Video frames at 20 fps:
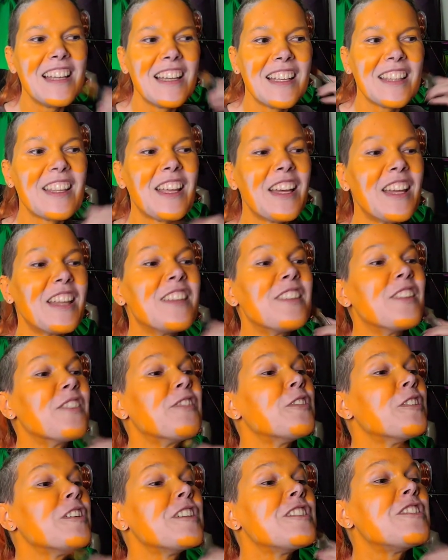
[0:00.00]
The
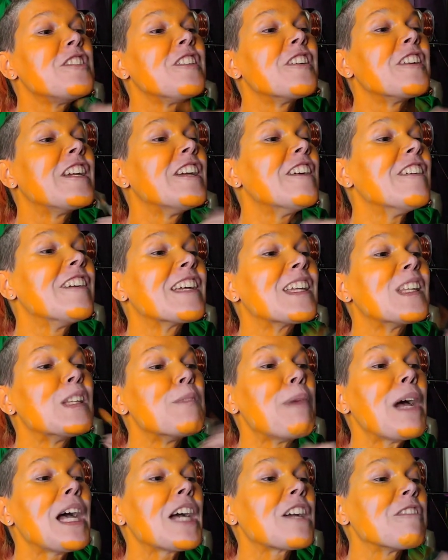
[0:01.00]
voice you're hearing in the
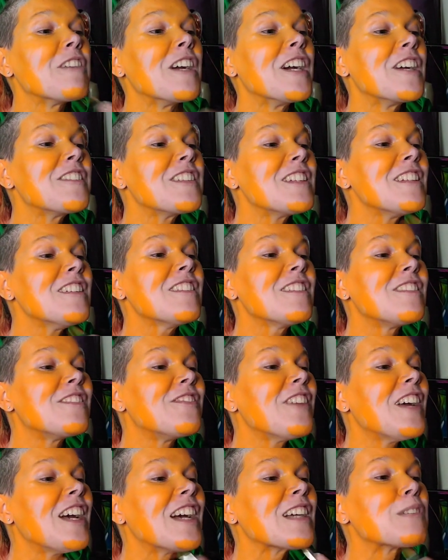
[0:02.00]
background is in
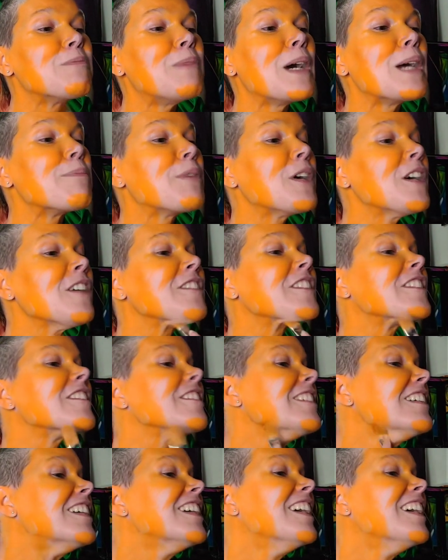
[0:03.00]
fact my partner.